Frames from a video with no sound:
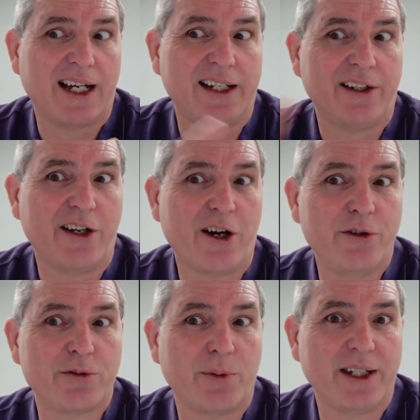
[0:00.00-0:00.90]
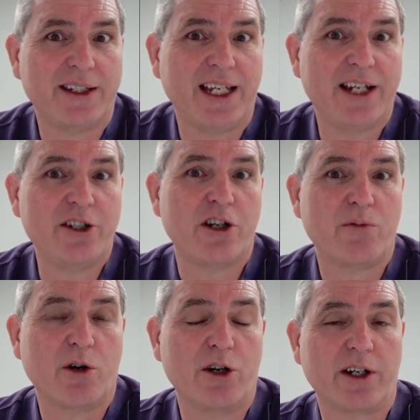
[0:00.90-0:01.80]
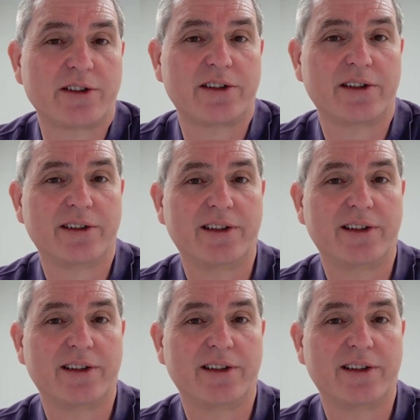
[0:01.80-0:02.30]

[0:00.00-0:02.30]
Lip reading: and knows whether the engine works,